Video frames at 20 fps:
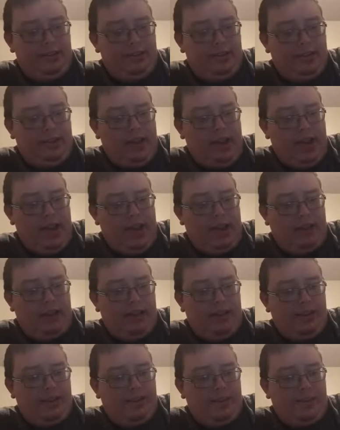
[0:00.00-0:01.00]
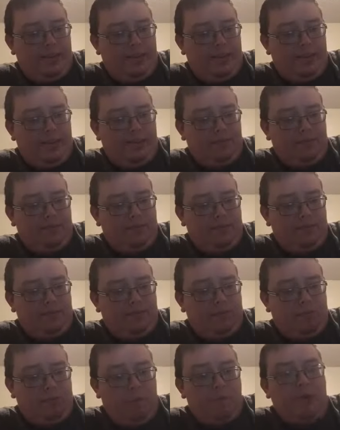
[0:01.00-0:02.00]
had
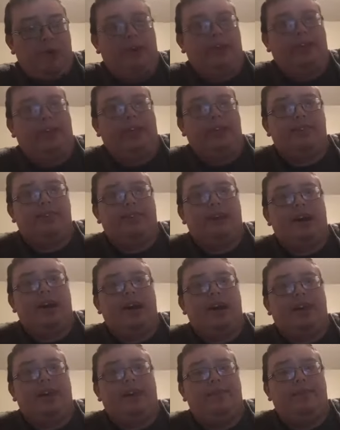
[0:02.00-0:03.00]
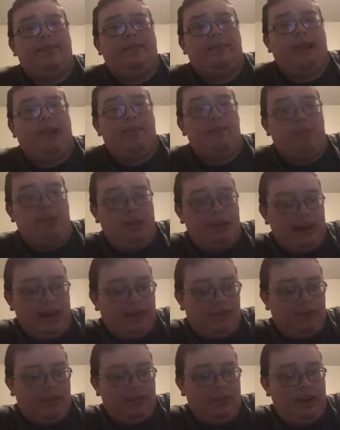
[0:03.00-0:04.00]
rebelled against God, and
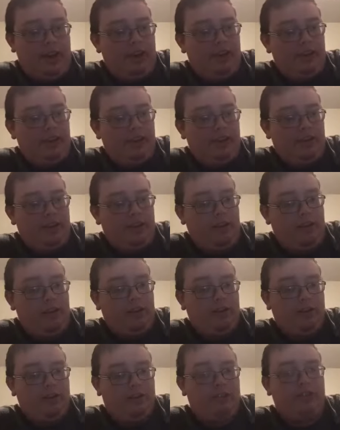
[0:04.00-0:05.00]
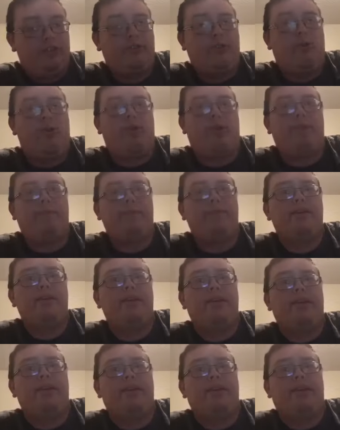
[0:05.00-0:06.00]
because of it, there was a storm
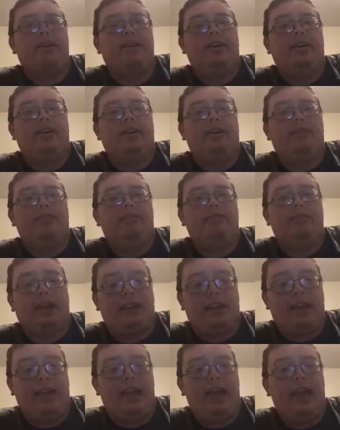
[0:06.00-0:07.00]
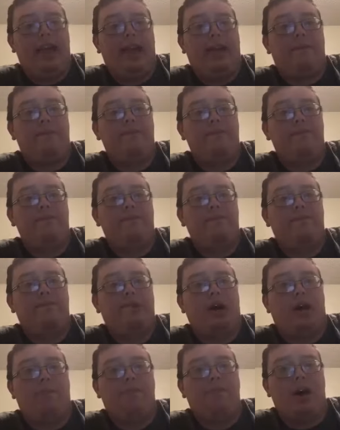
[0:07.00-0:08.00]
that came
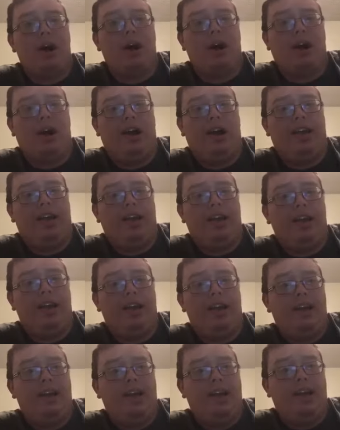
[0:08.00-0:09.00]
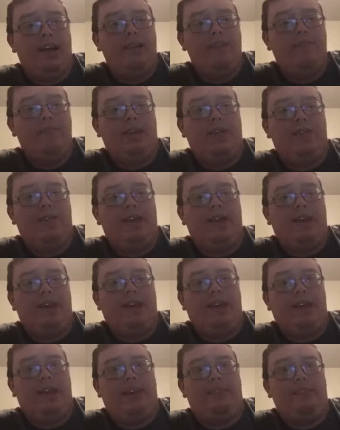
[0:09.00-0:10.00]
upon him
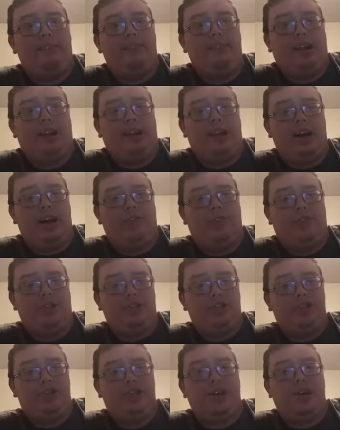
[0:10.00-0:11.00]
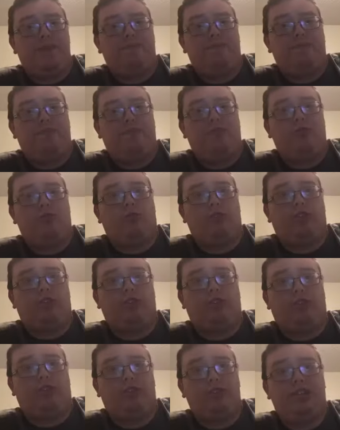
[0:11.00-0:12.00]
and everybody on this ship going to
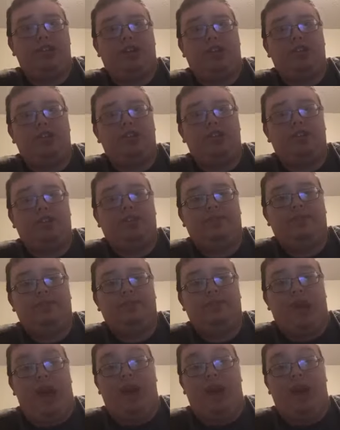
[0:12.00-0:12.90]
Tarshish, and